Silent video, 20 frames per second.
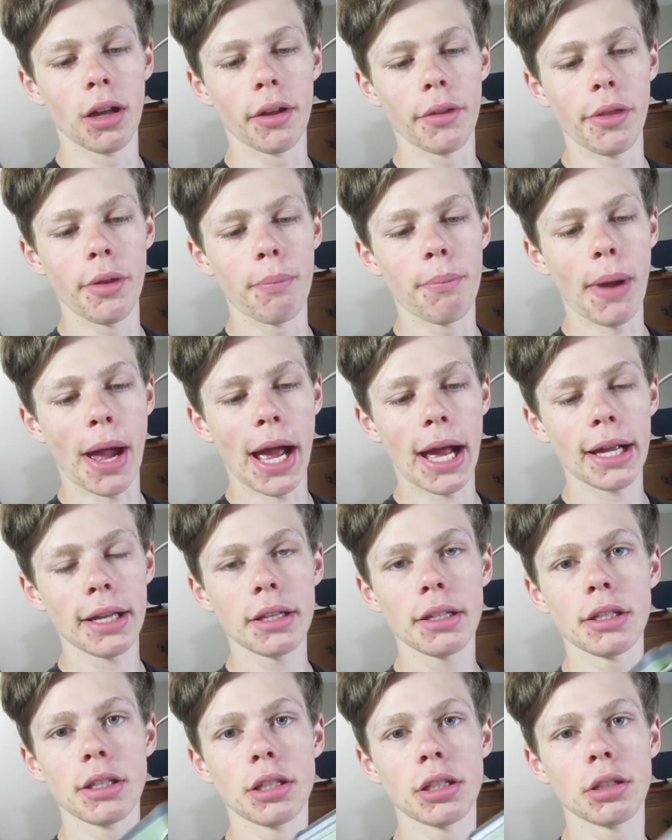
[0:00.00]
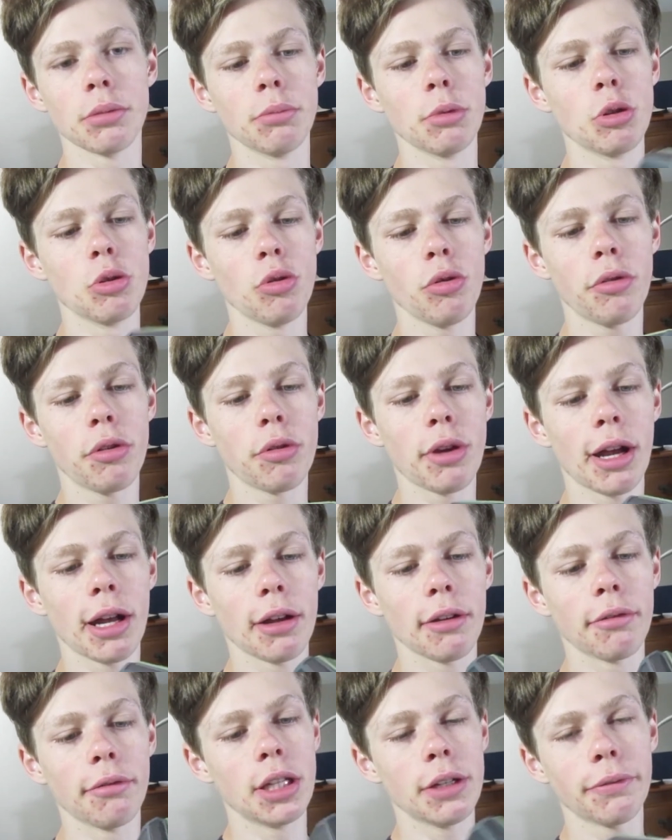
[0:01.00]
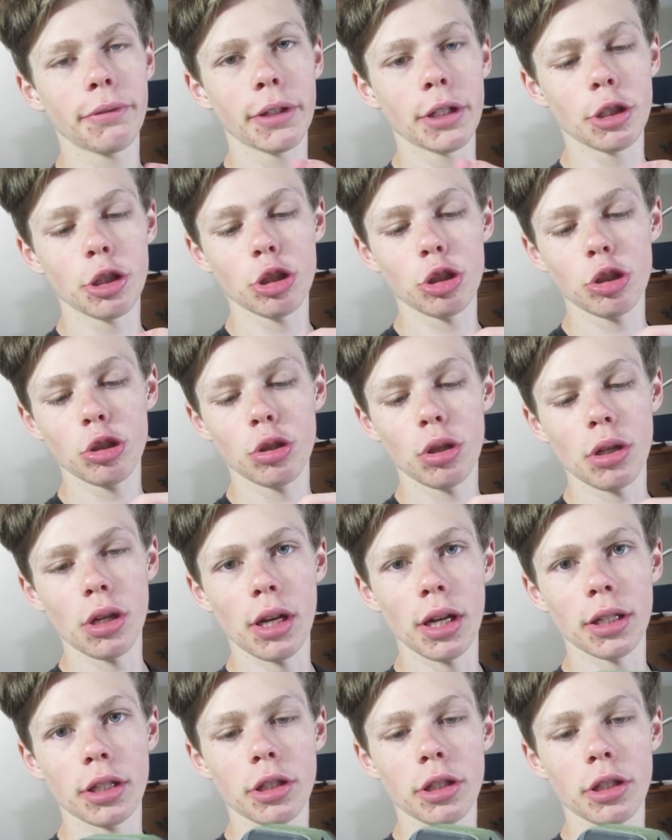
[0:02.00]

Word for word: on the back is smooth. You have different uh,